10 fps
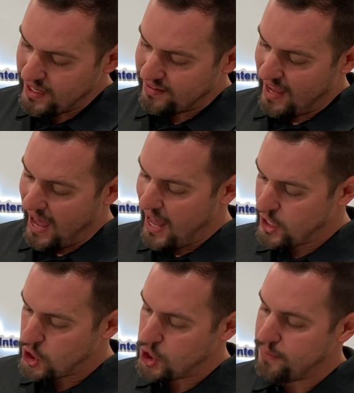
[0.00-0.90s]

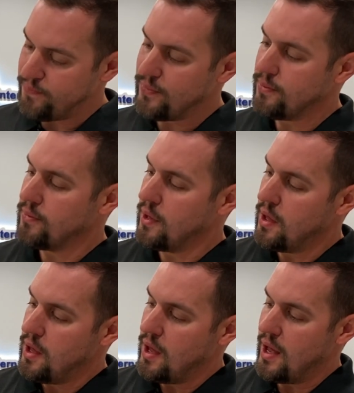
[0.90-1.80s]
reattach.
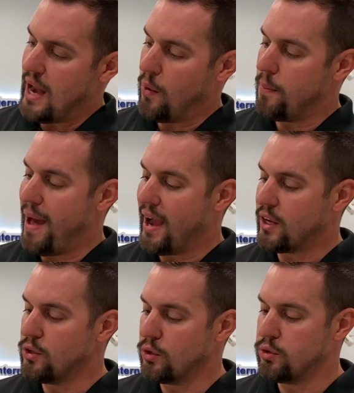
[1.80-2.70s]
And now we're
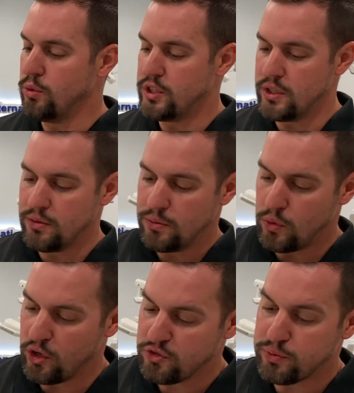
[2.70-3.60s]
back into occlusion.
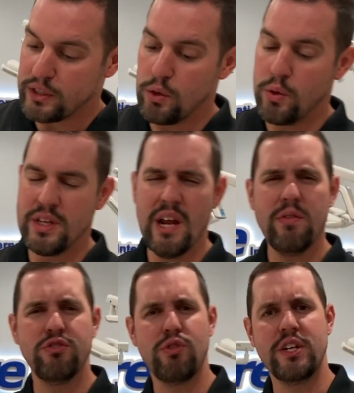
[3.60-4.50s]
We're all spring loaded. You
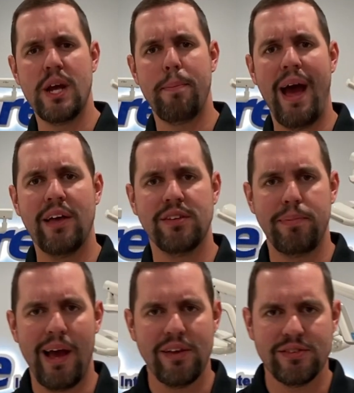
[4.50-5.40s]
ever stretch that past
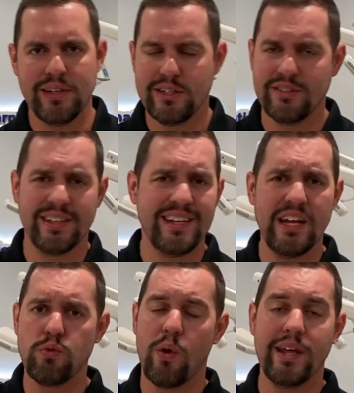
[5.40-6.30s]
capacity, just like
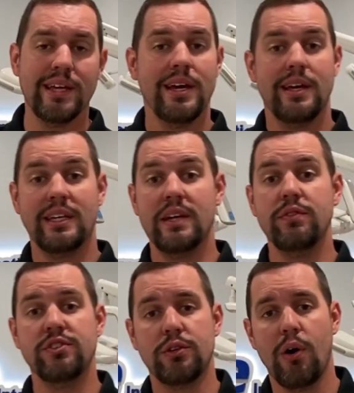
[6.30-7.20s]
the A20, give
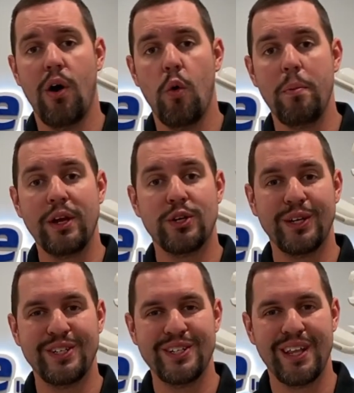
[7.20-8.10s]
us a call. We'll make sure
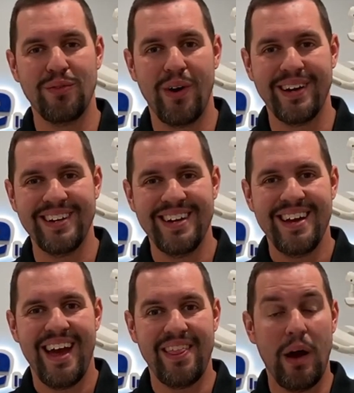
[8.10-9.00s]
to get you another one.
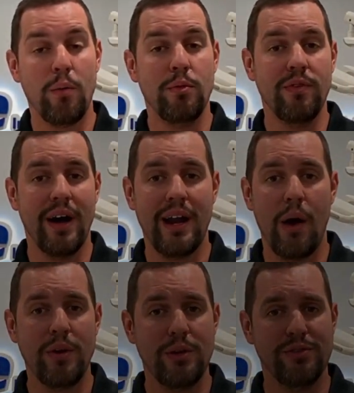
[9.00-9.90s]
And now we'll move on to
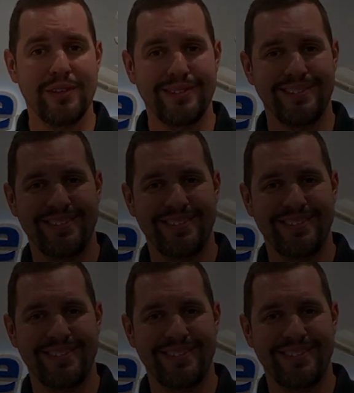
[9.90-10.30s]
how we use it.